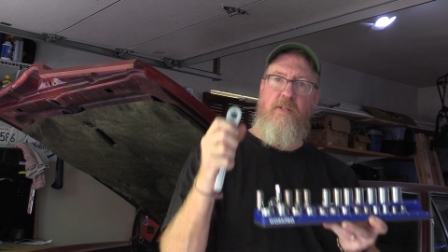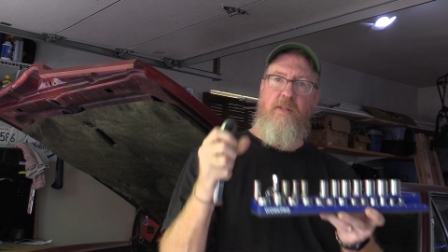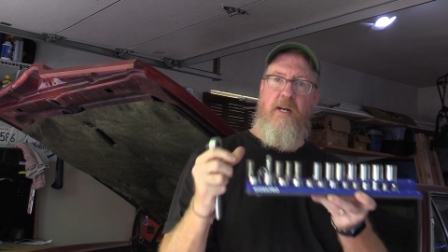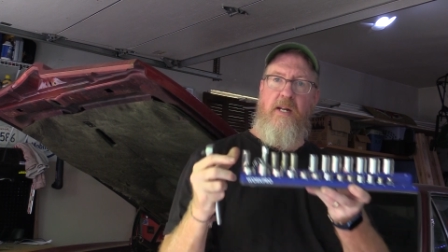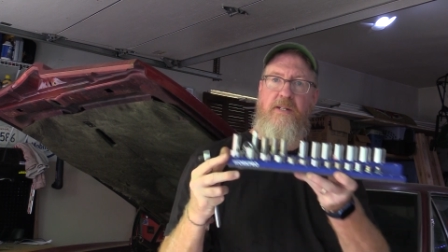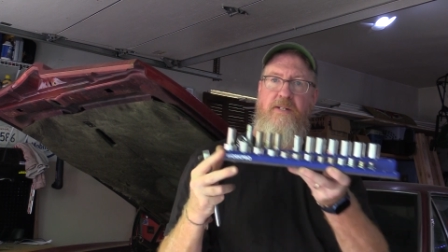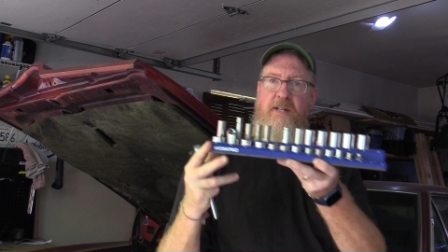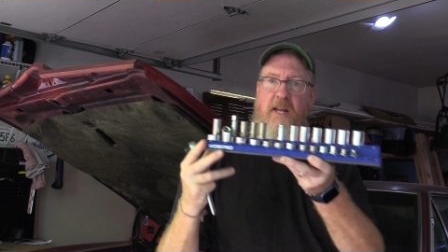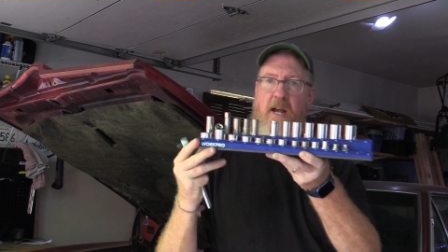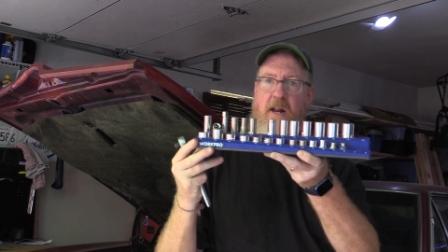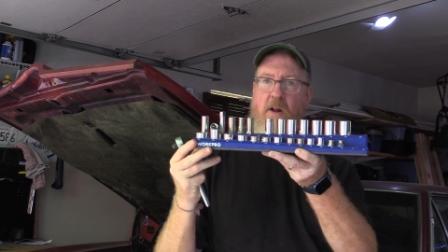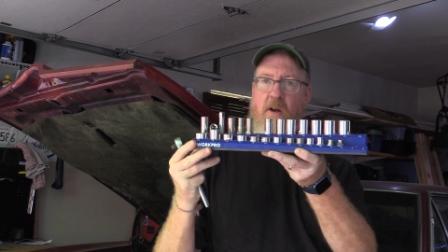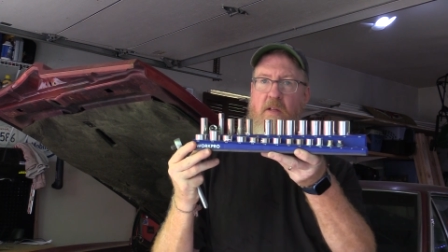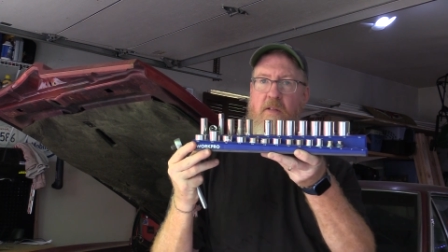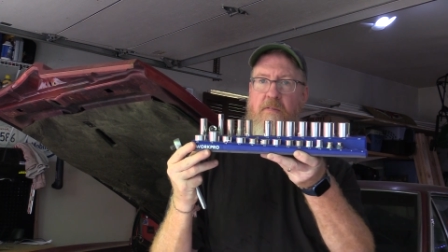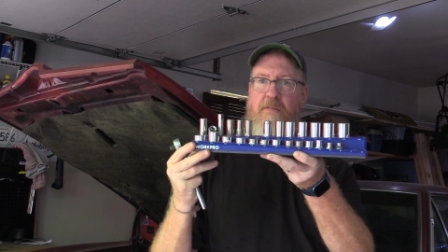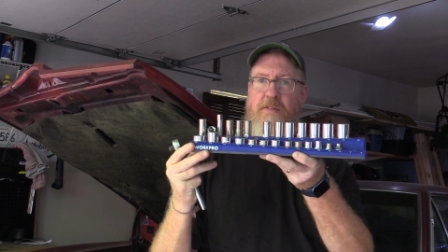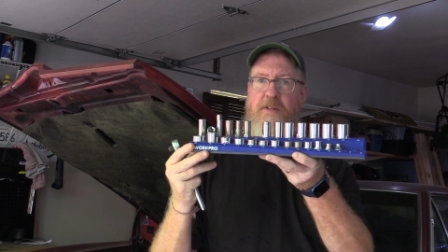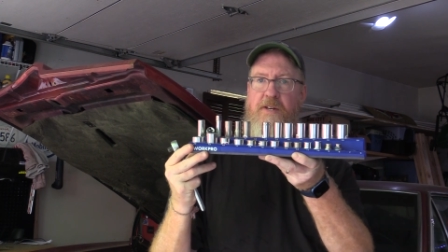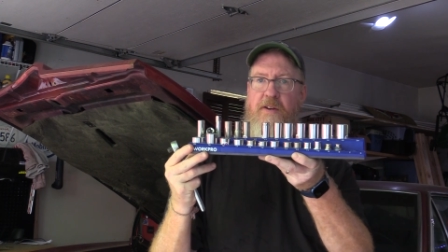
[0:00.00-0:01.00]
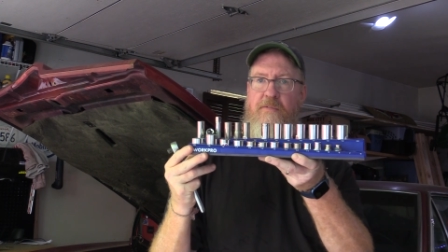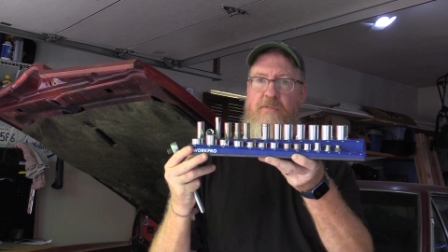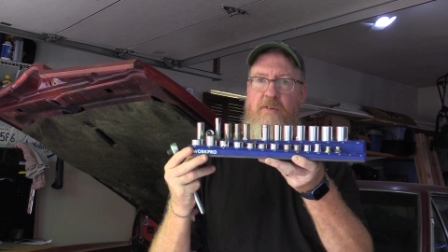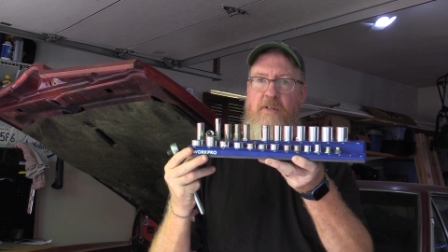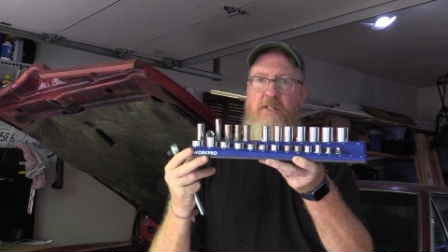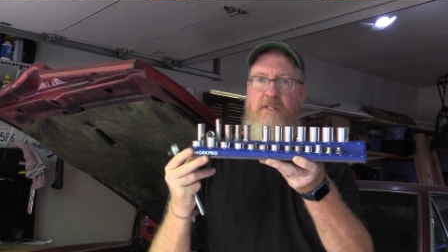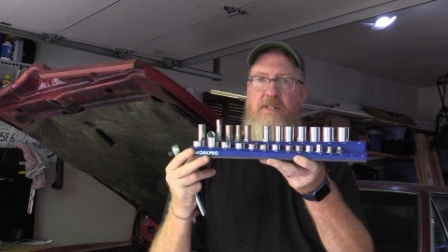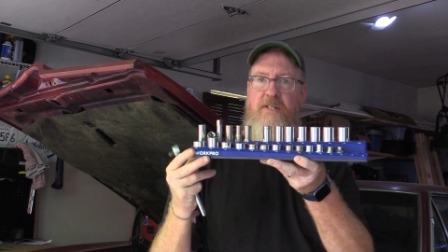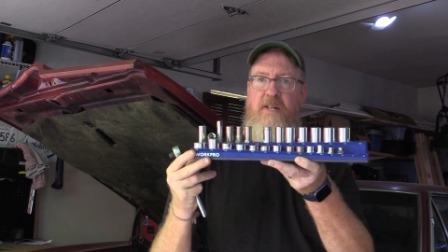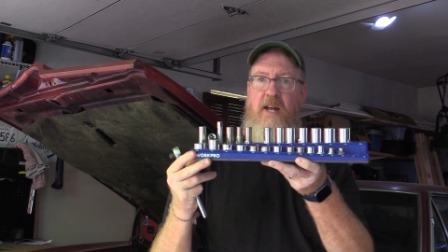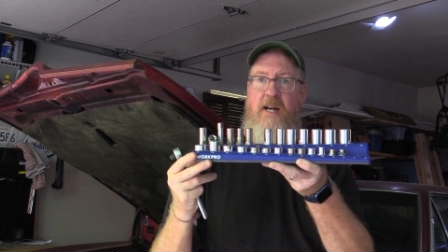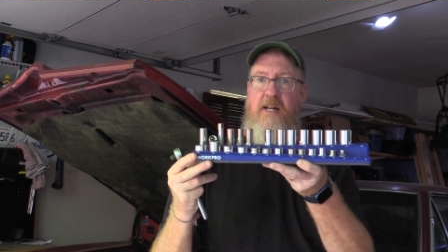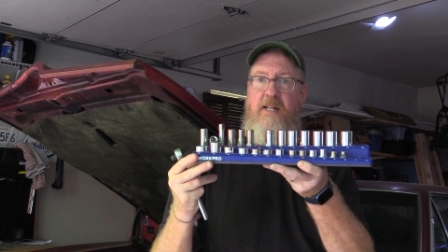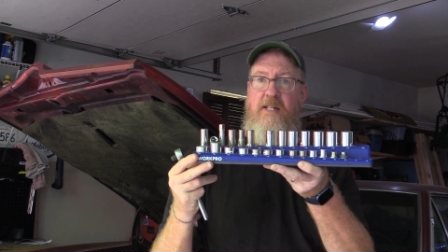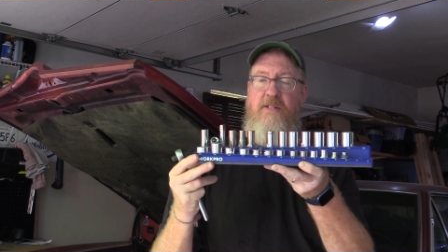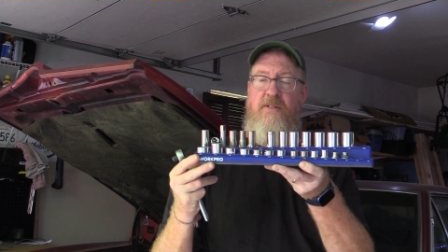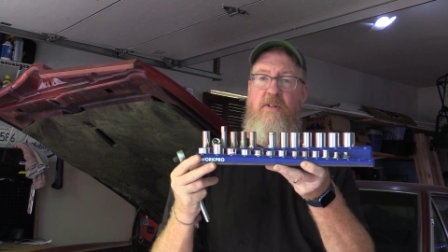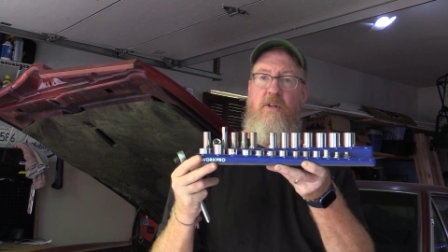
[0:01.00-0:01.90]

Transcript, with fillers: and then it's got all of the different sockets.